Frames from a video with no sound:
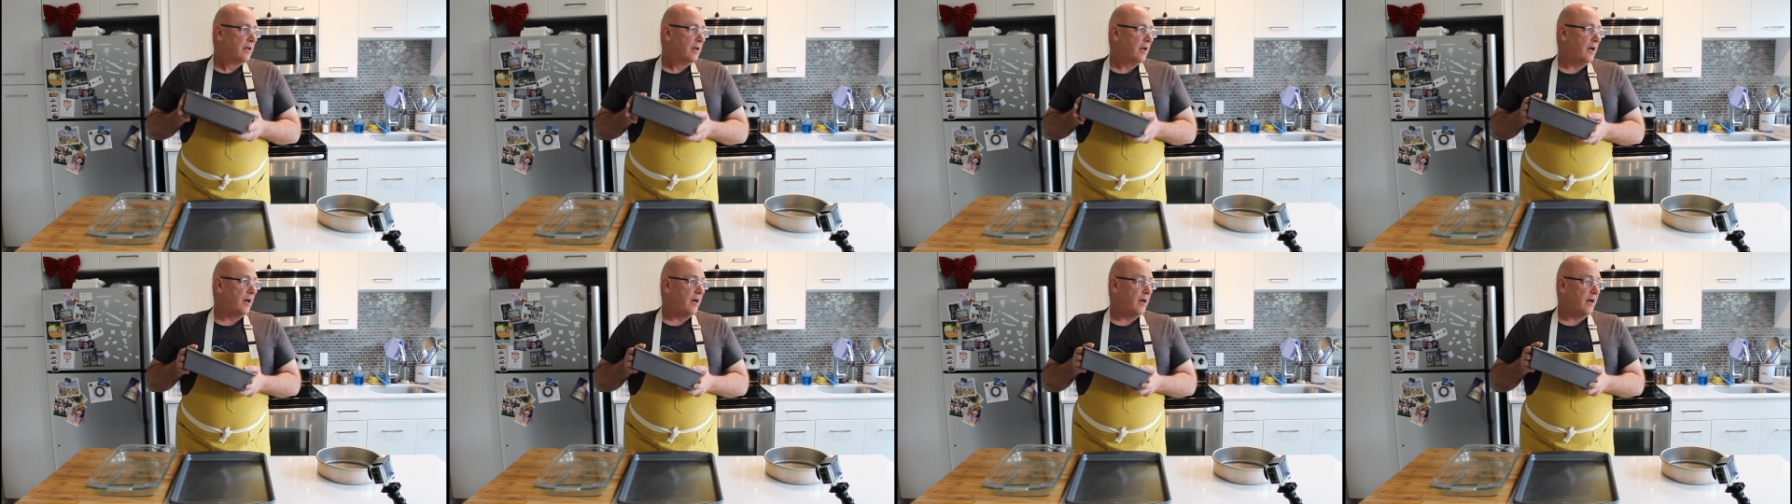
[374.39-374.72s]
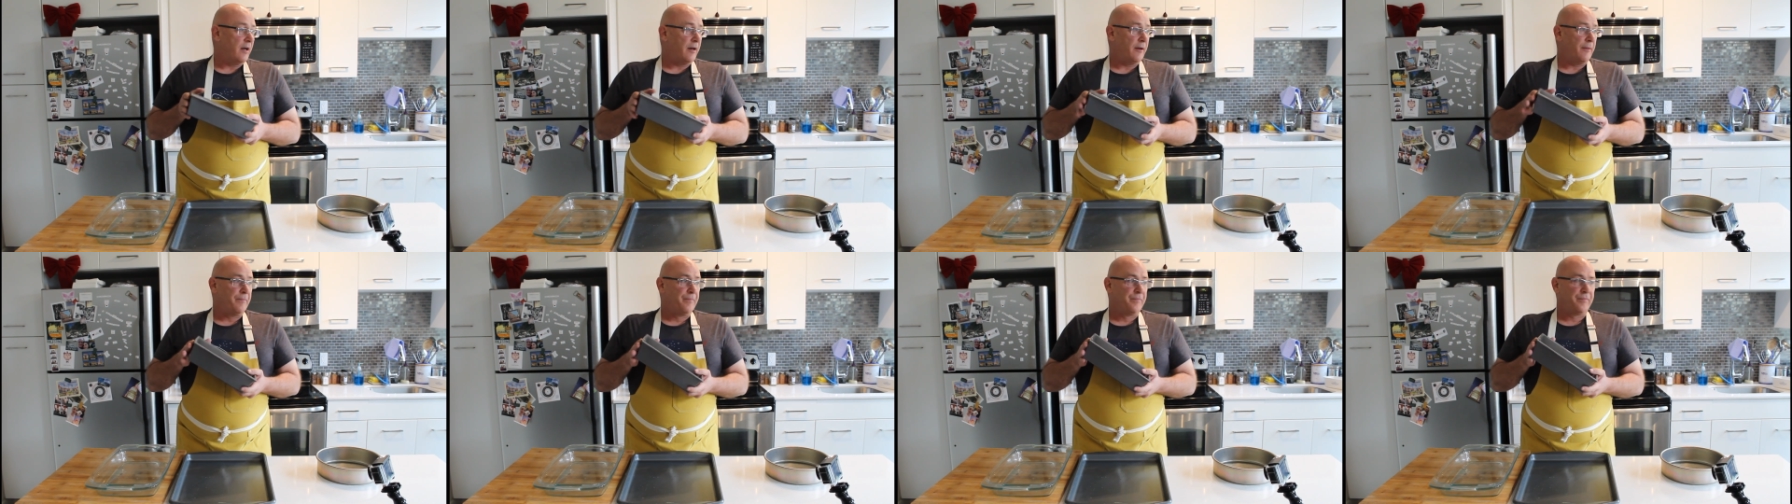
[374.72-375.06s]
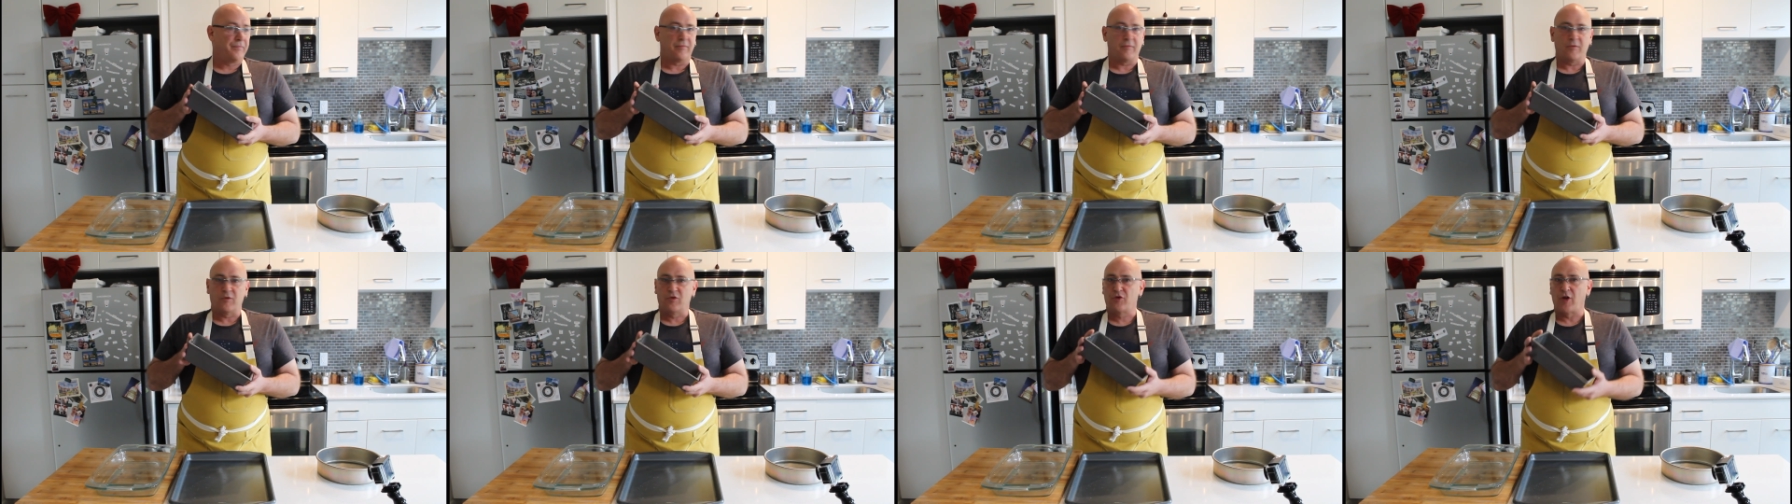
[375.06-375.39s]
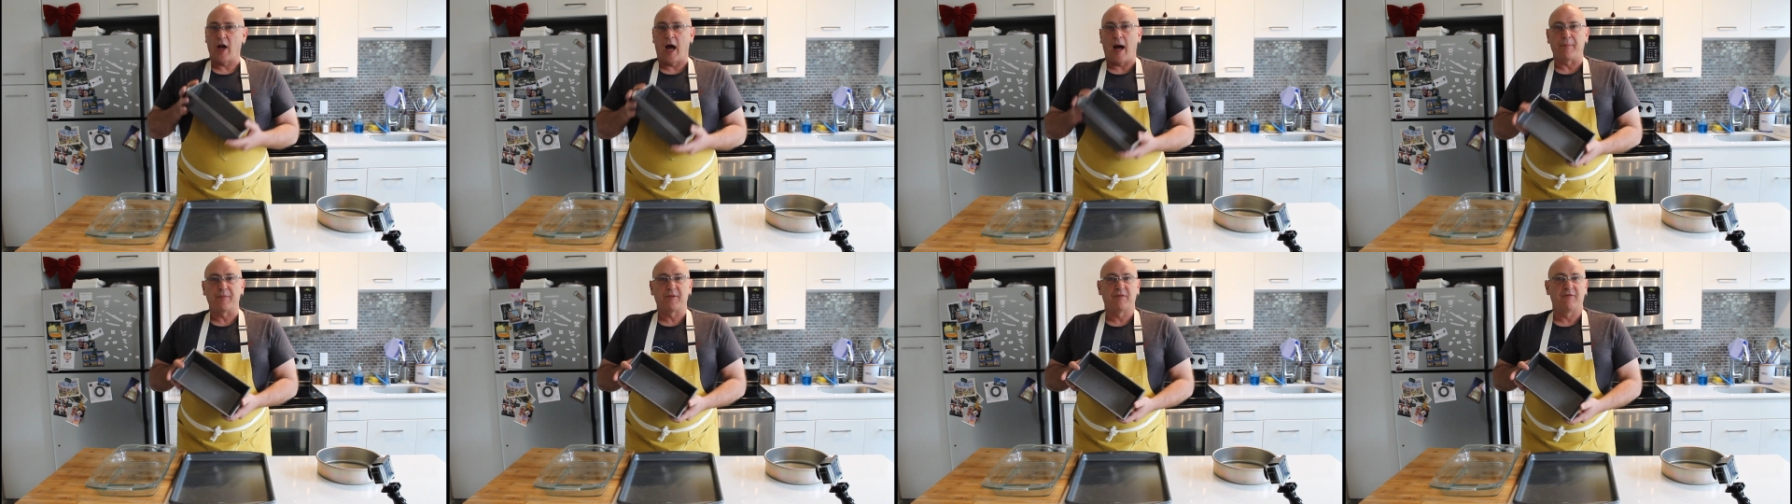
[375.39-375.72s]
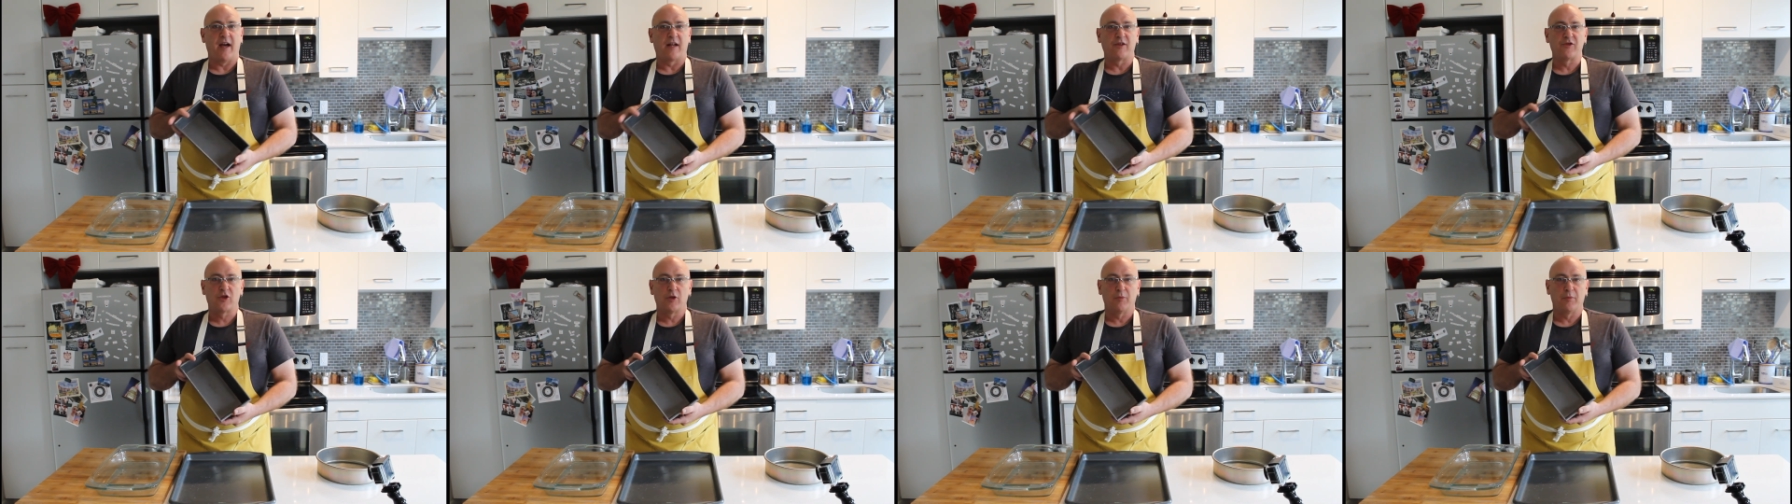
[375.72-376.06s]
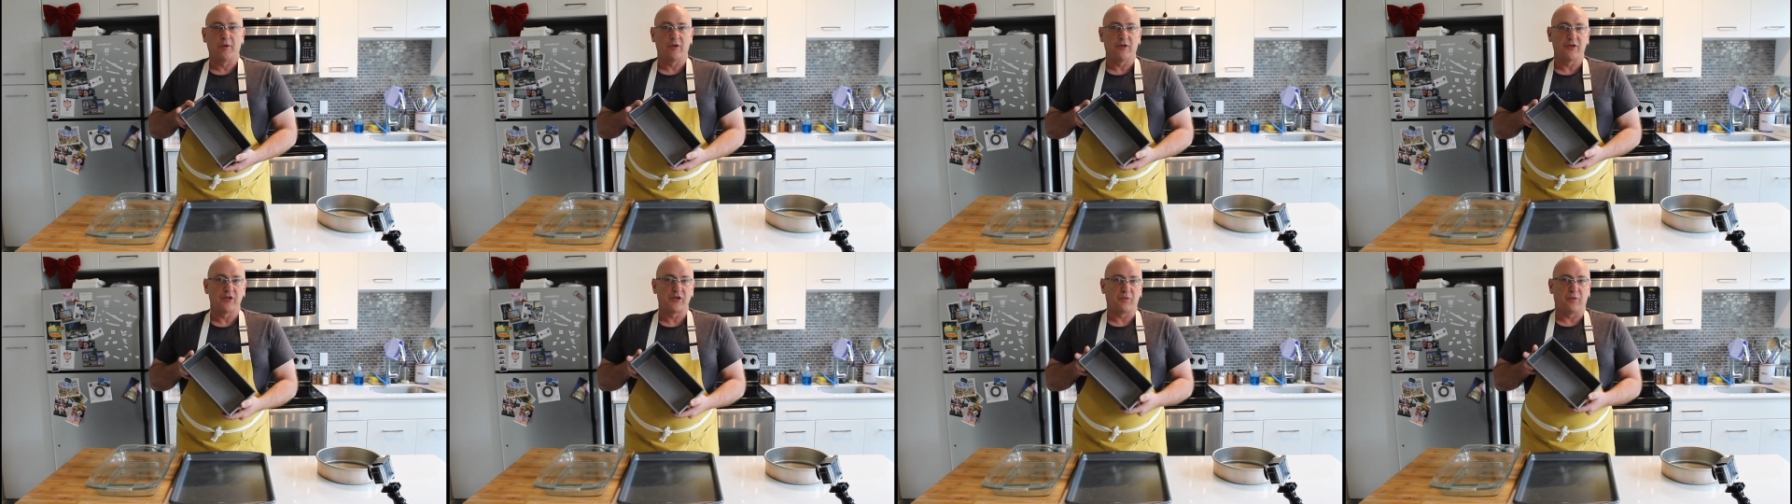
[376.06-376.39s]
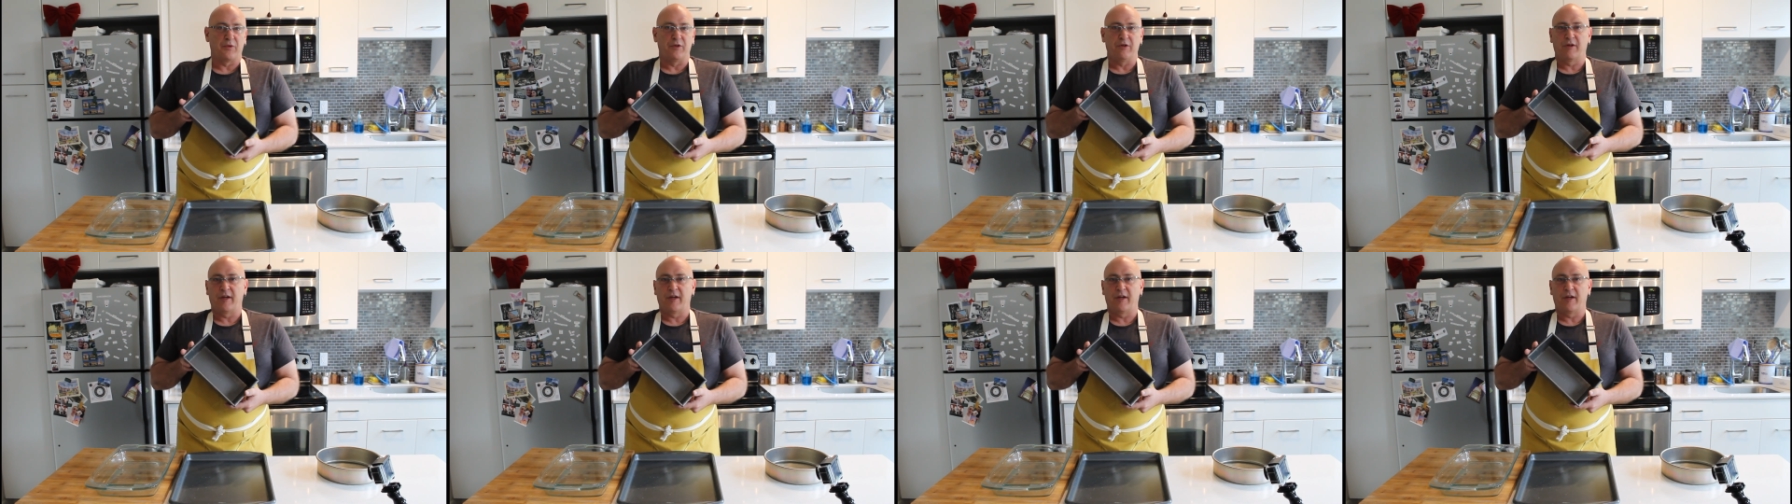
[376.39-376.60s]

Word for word: uh, chopped vegetables when